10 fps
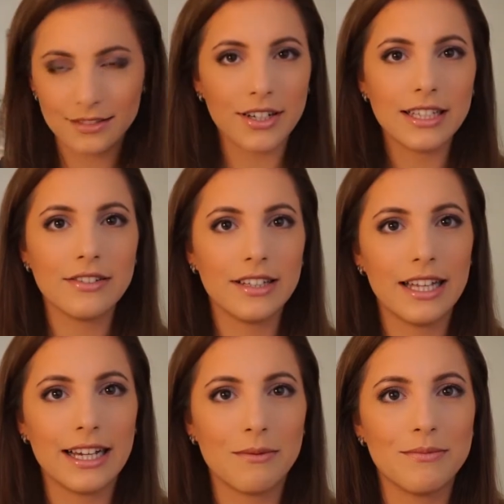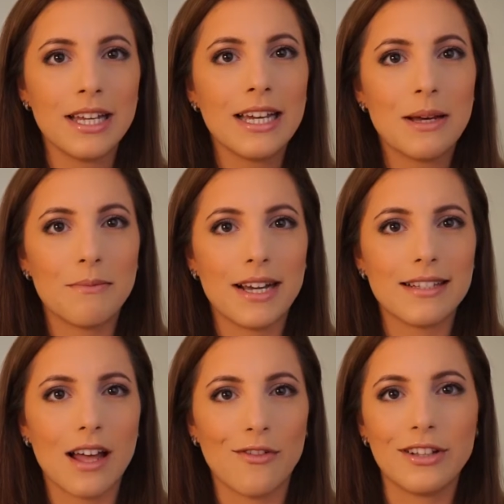finally feel like I'm
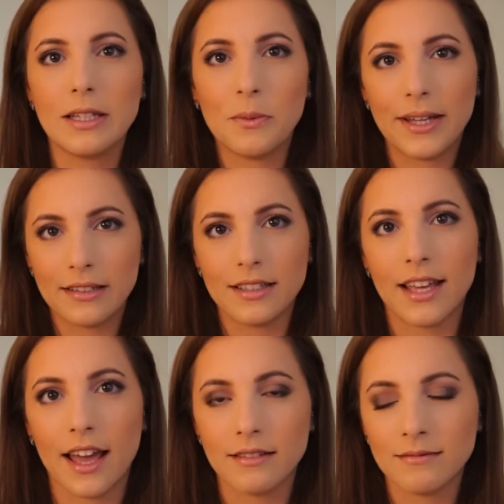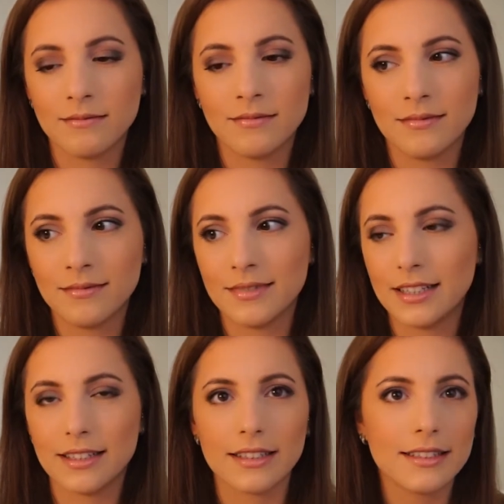myself a little bit again,
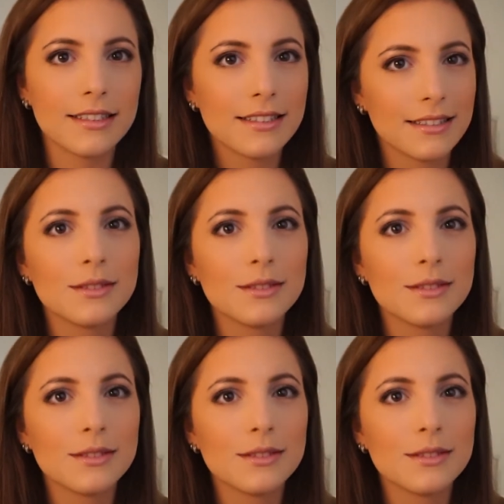I think.